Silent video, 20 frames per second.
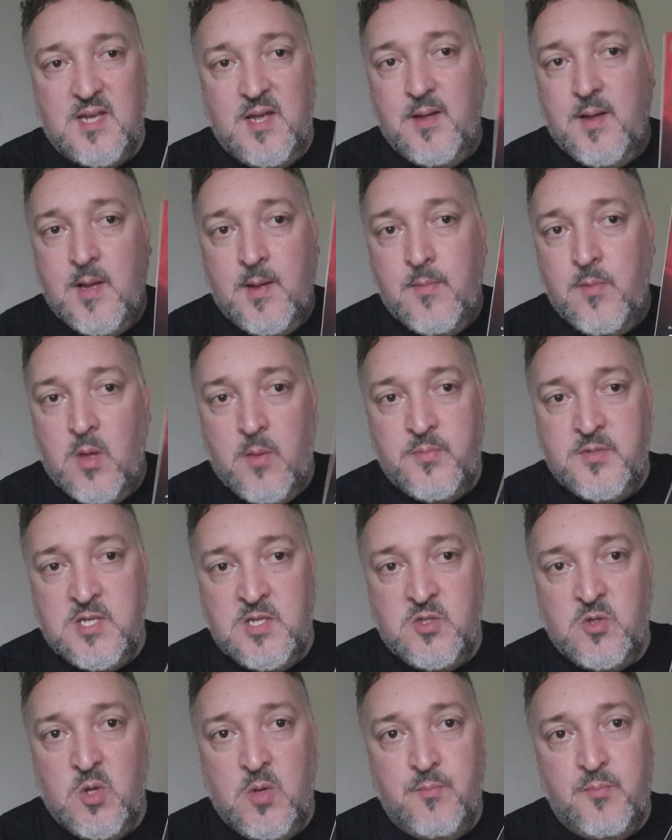I'm not
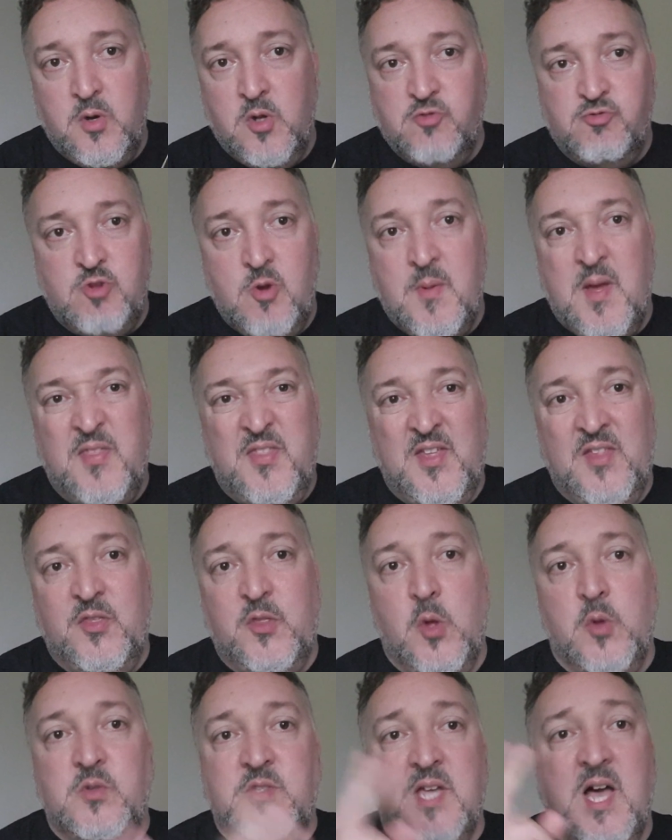percent sure on Braun Strowman. I think
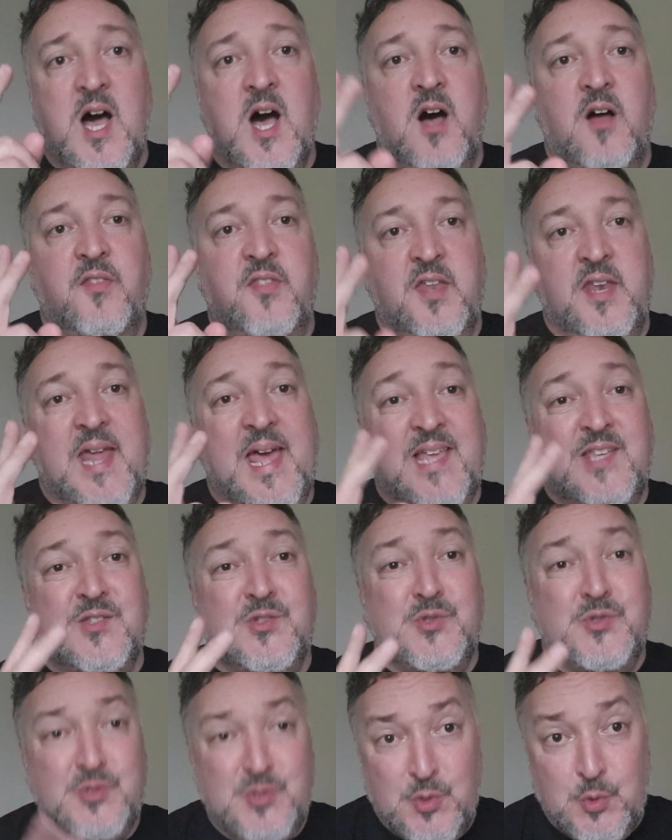those are the
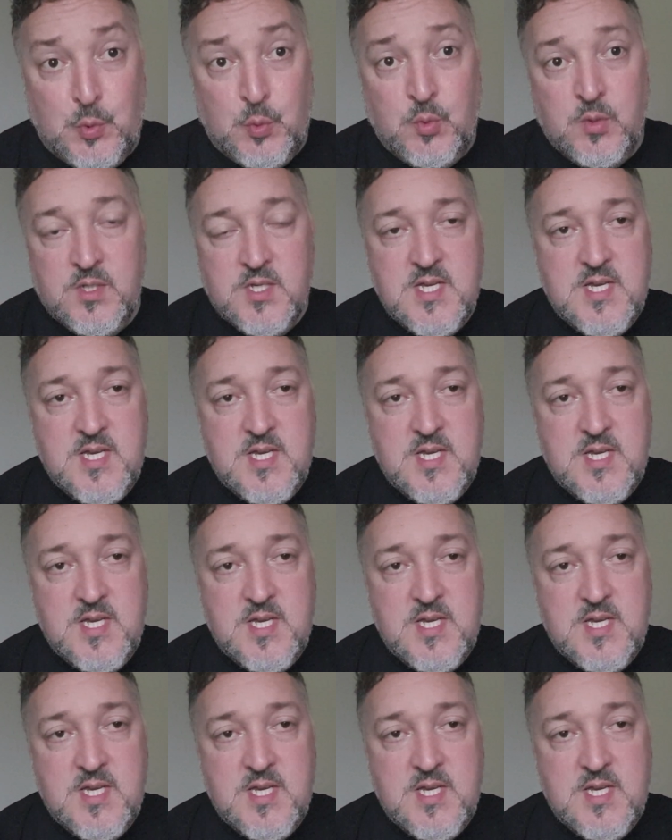next two.